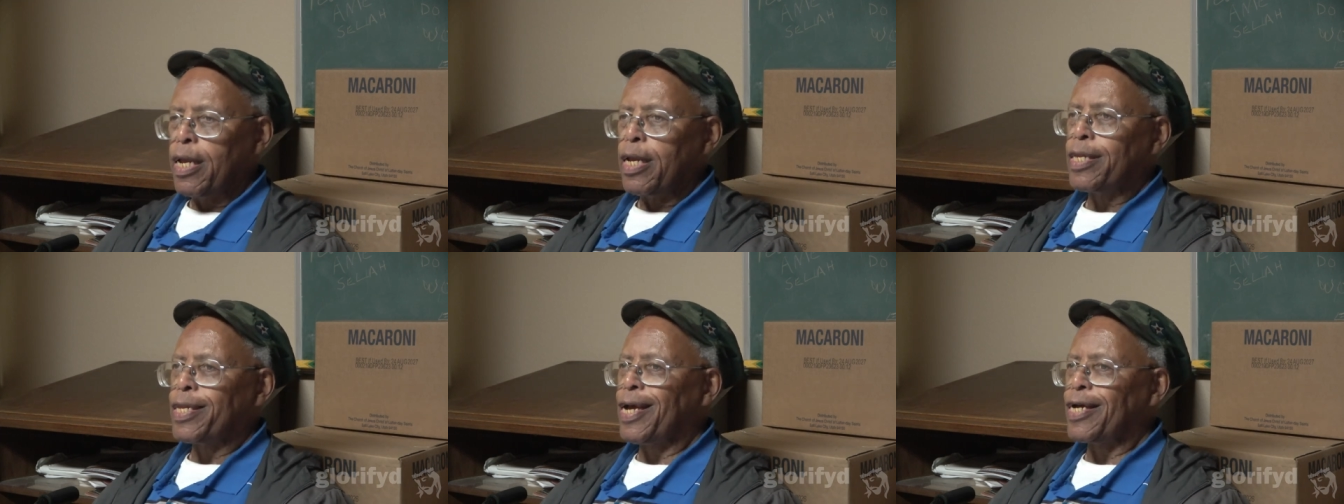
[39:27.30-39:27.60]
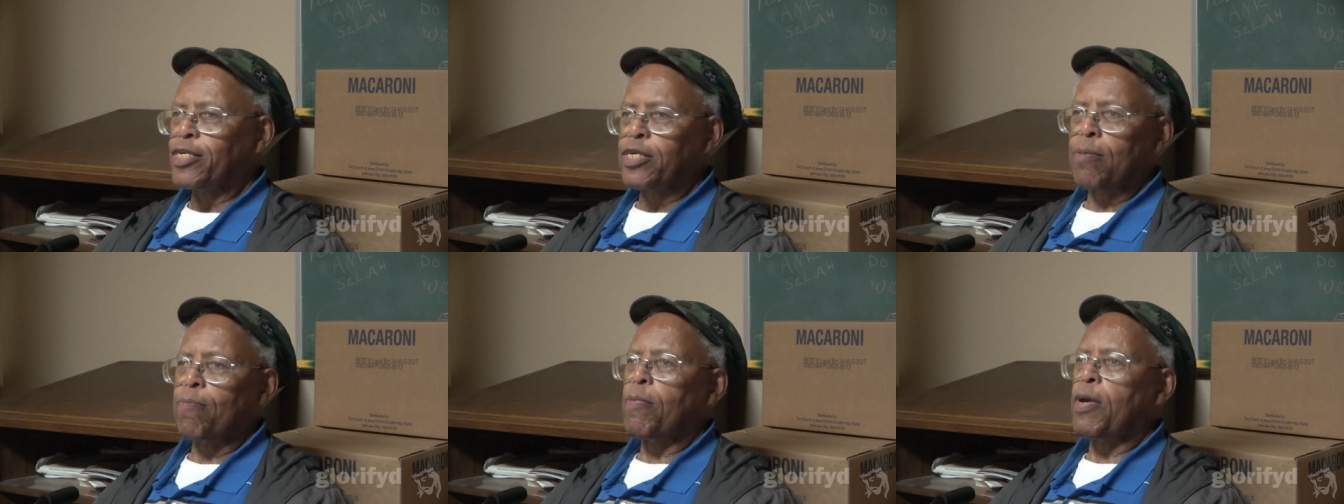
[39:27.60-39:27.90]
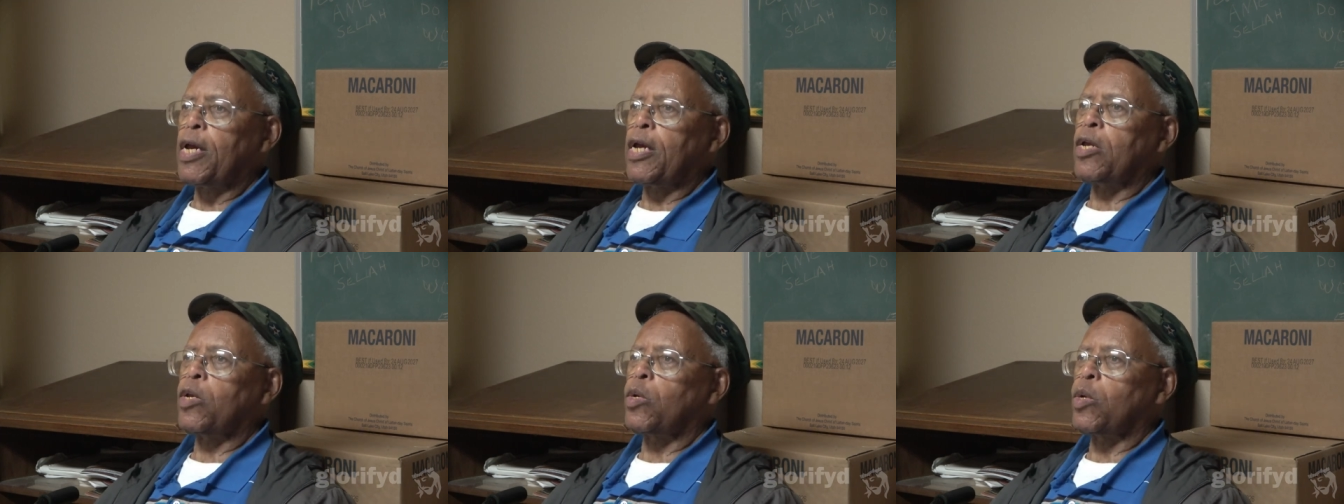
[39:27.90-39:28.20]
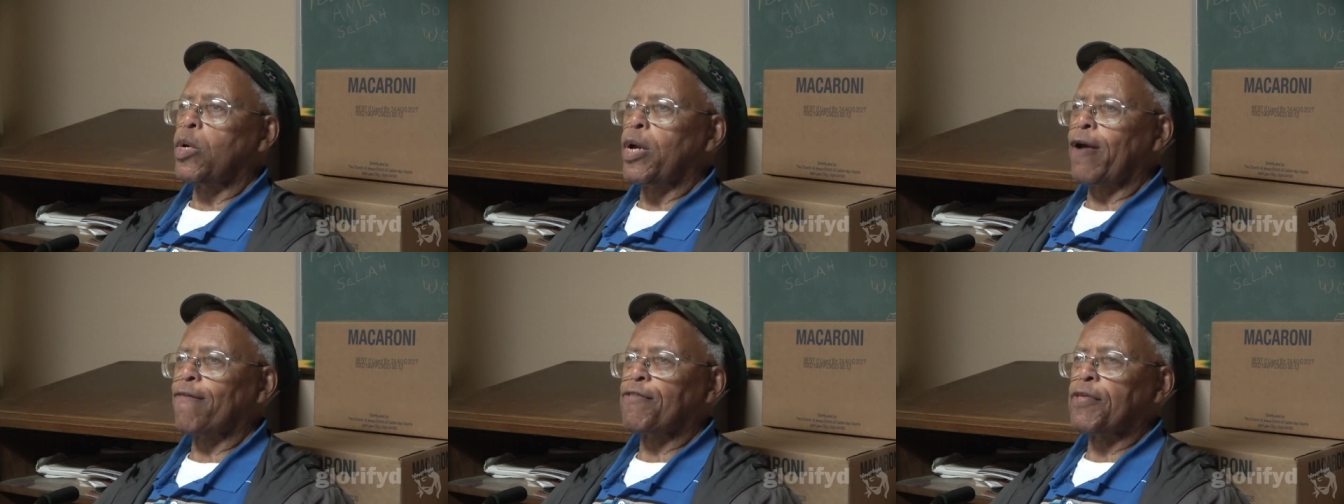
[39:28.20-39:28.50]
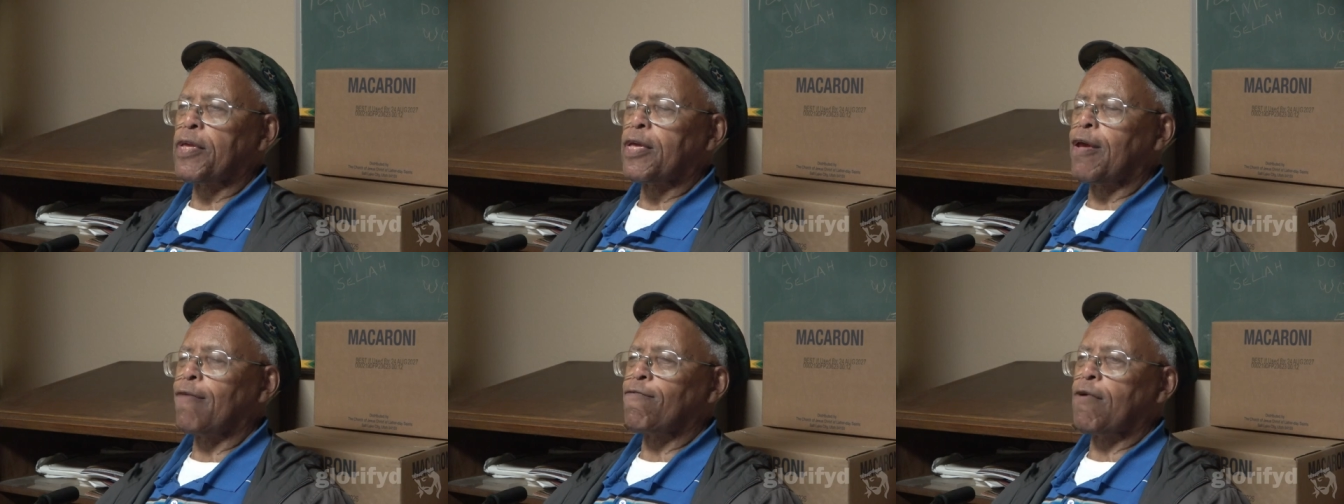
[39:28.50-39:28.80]
It doesn't mean you have
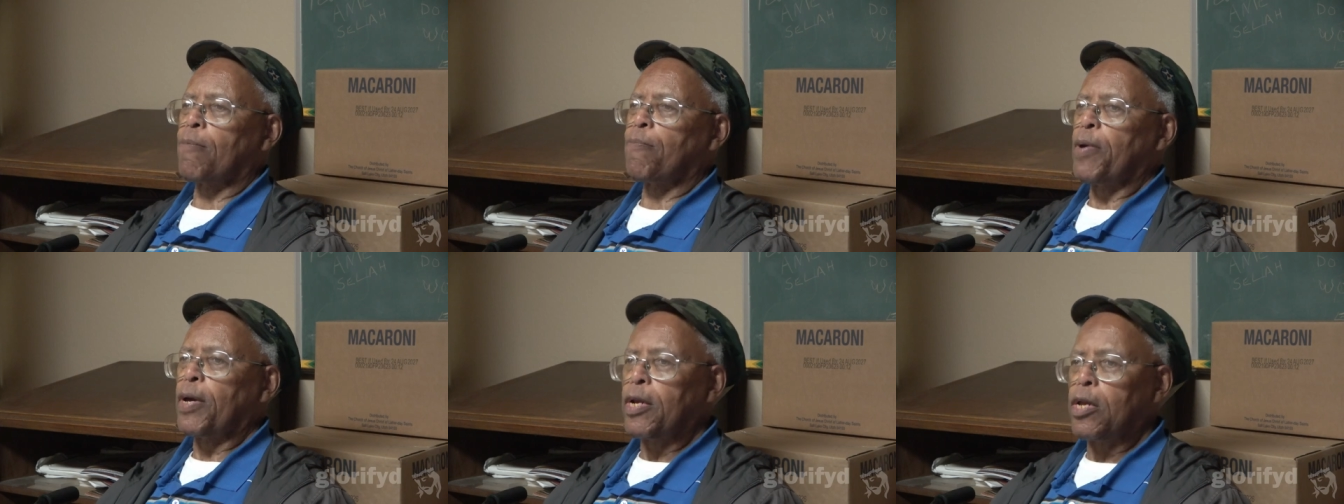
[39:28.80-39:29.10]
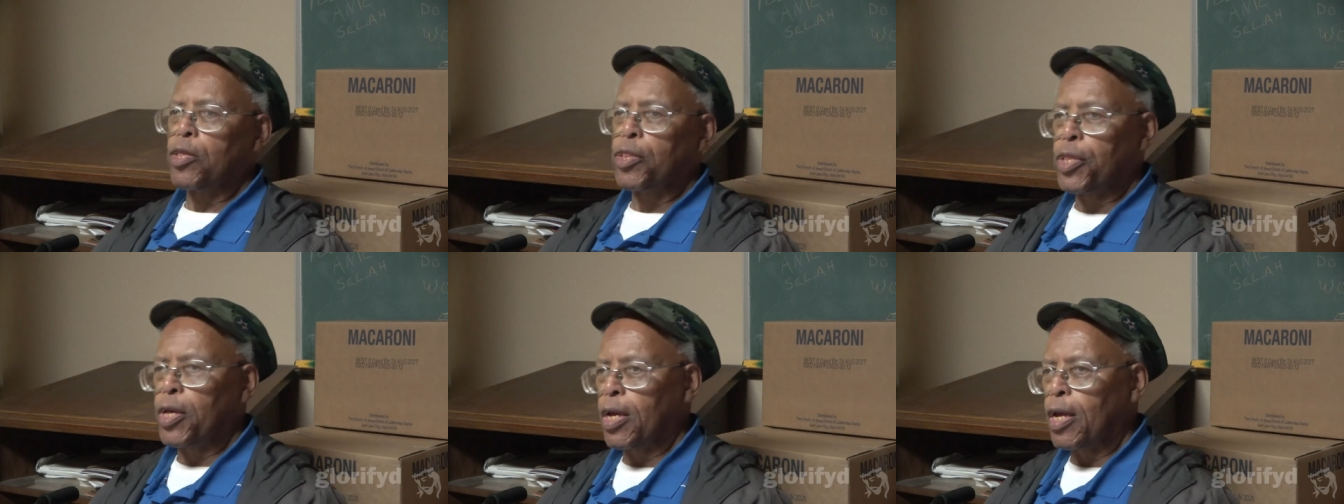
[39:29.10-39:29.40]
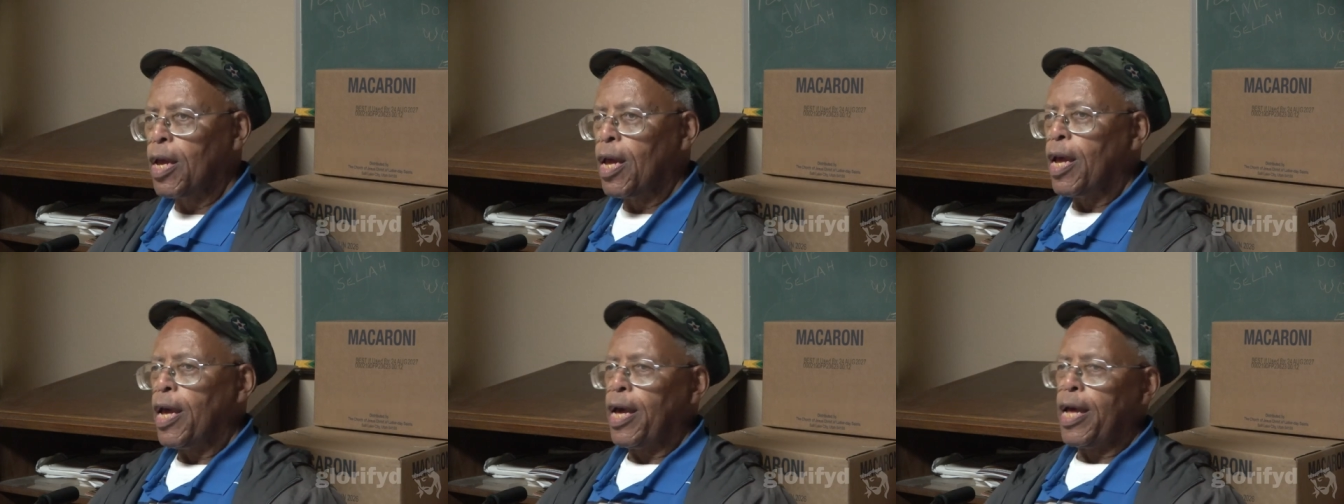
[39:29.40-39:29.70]
to give up anything.